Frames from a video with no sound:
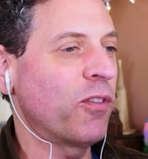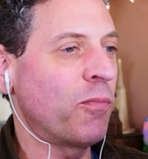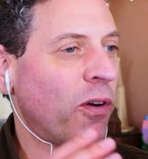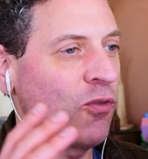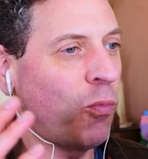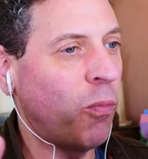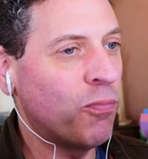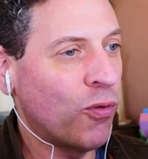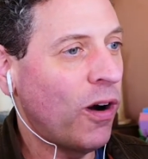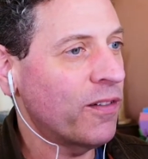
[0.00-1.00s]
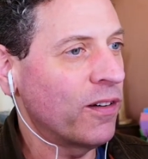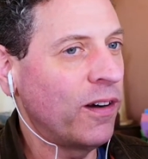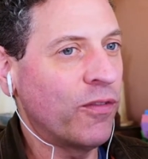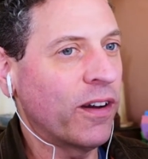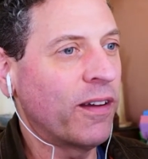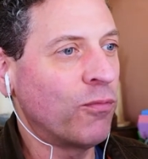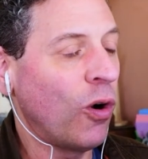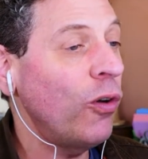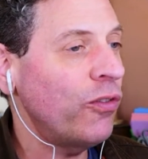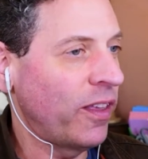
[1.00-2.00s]
is much broader of
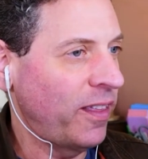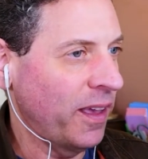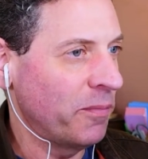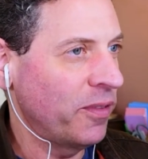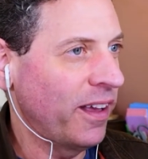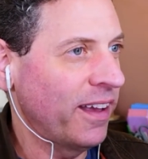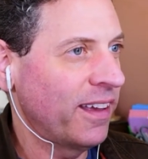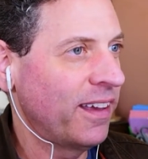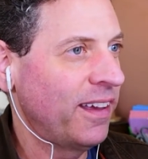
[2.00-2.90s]
roles that they can play.